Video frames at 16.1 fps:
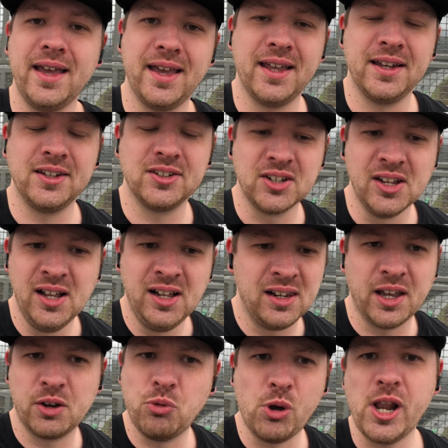and
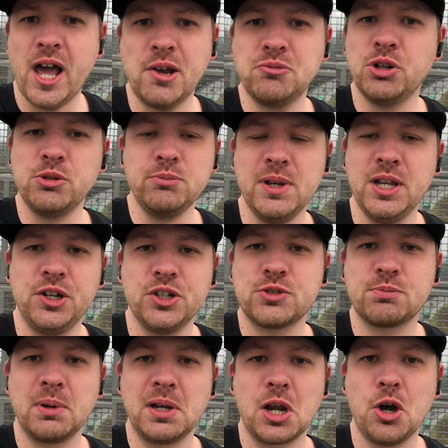like 100 meters
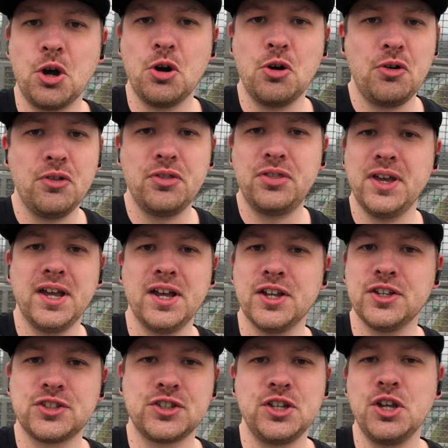below
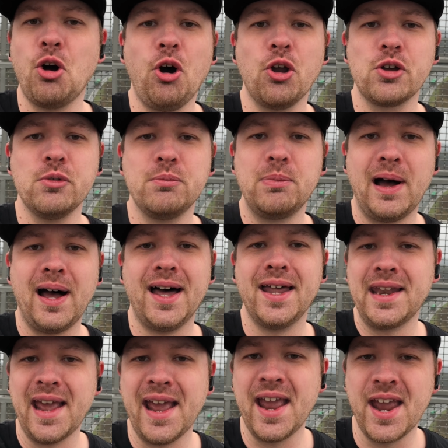there's the Autobahn
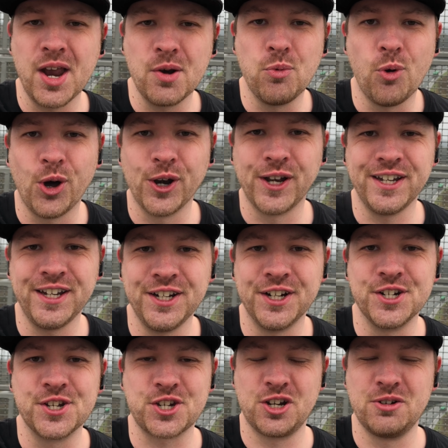A1 here in
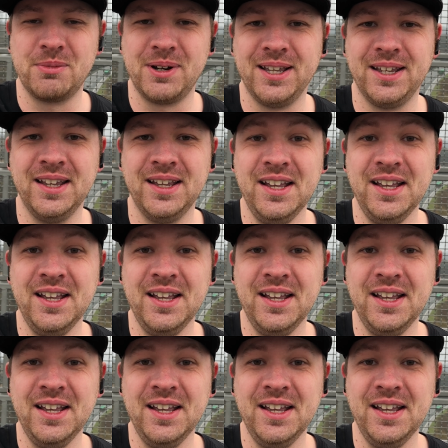Germany,